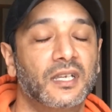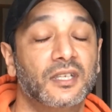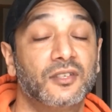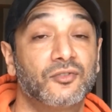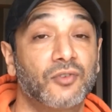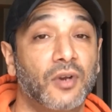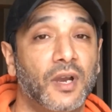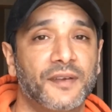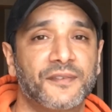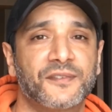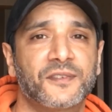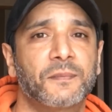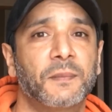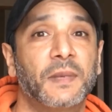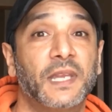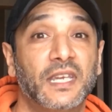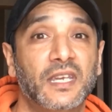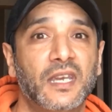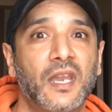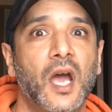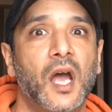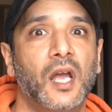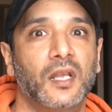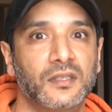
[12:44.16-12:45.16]
it drives me
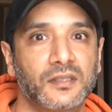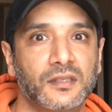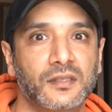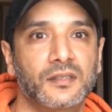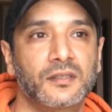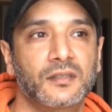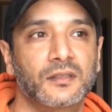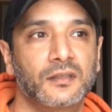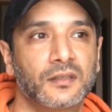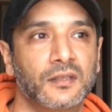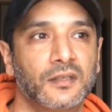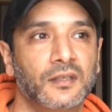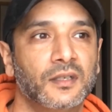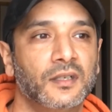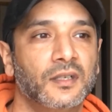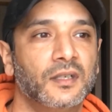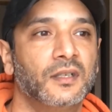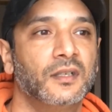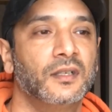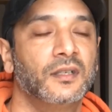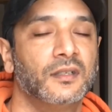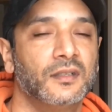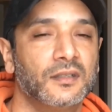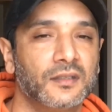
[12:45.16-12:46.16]
nuts
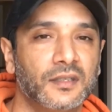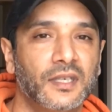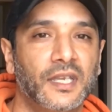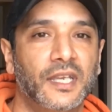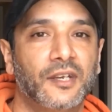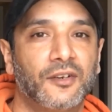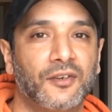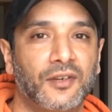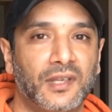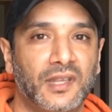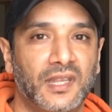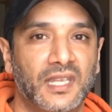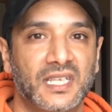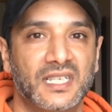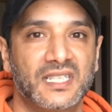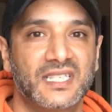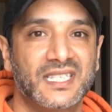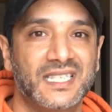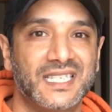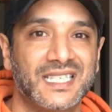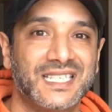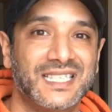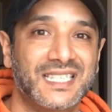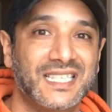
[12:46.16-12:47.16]
hearing the
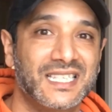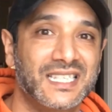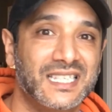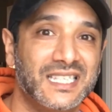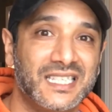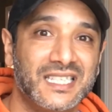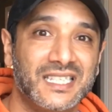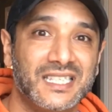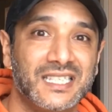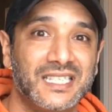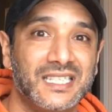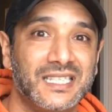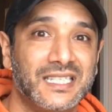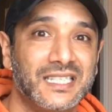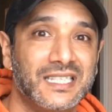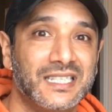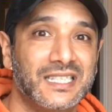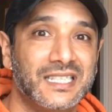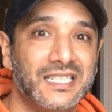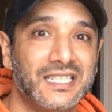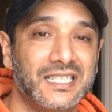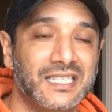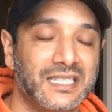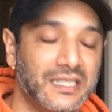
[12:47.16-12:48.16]

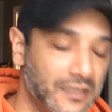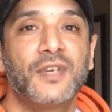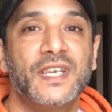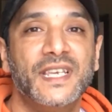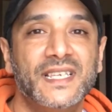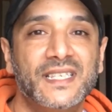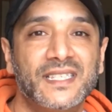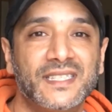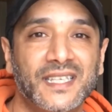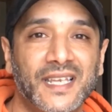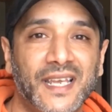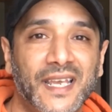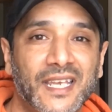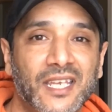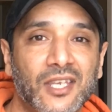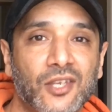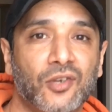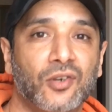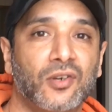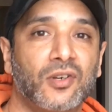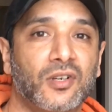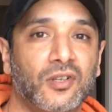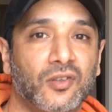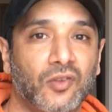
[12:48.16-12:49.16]
reset
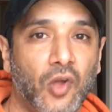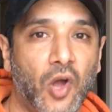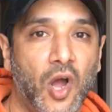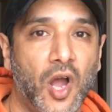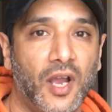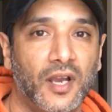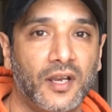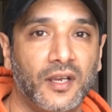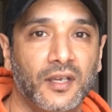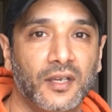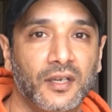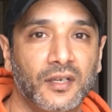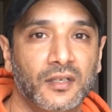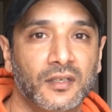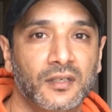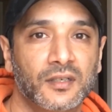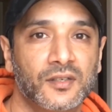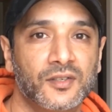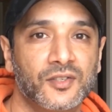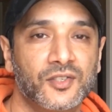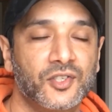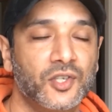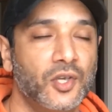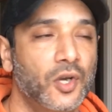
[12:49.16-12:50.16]
your clock.
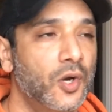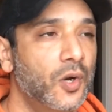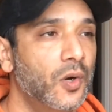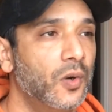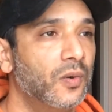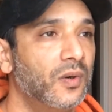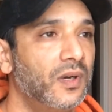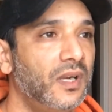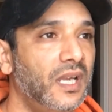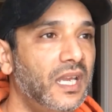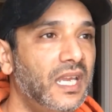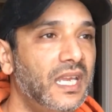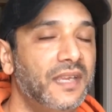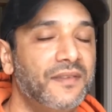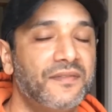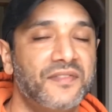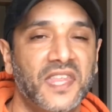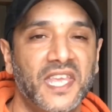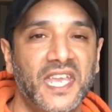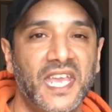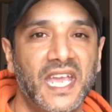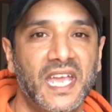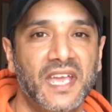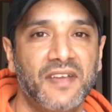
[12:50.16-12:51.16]
So if
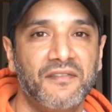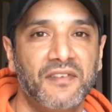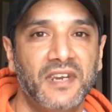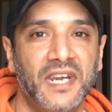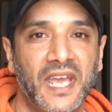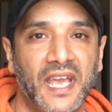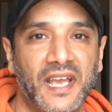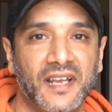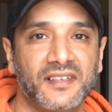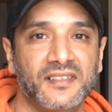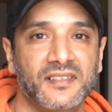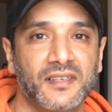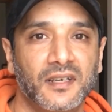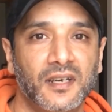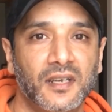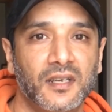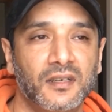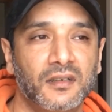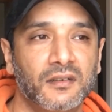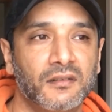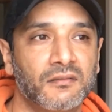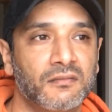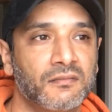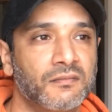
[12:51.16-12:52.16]
they have an
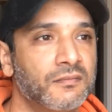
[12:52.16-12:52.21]
accident,